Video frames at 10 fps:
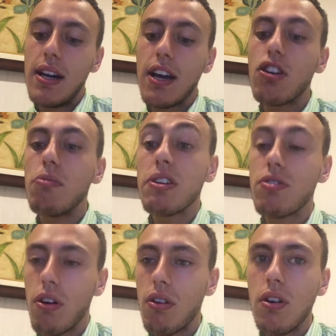economic
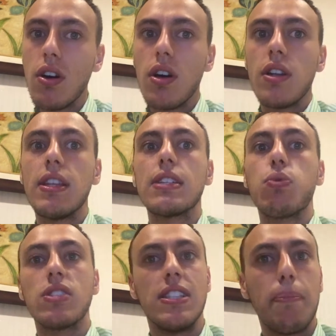growth
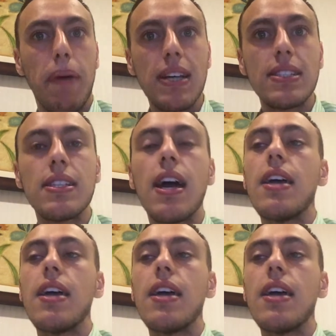that was in the past,